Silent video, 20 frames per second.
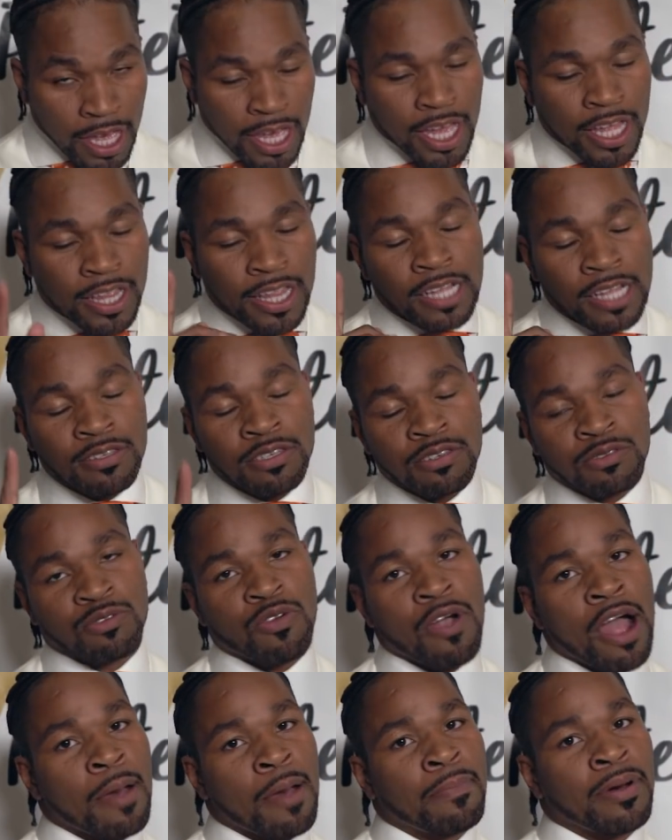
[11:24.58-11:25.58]
hit that
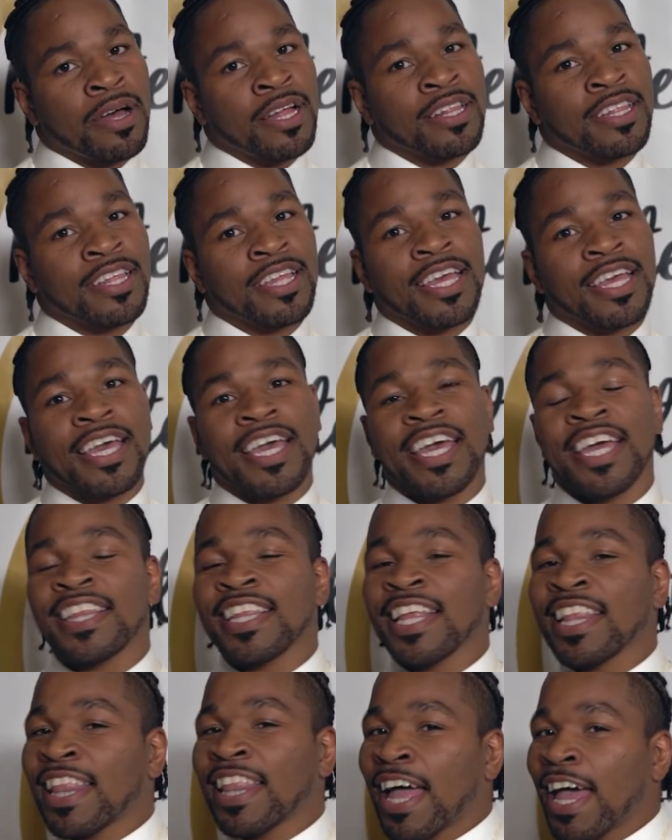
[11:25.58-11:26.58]
subscribe button,
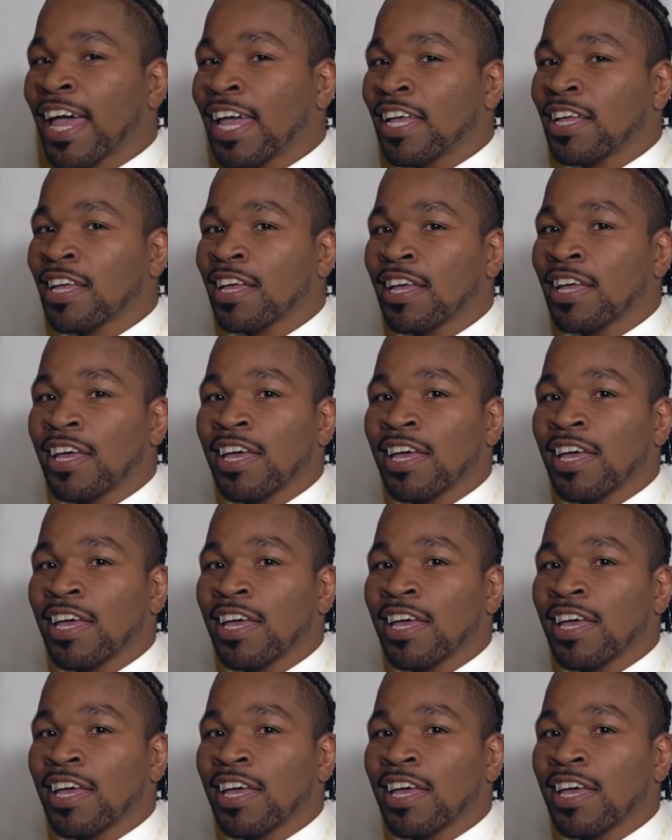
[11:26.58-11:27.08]
hit the like,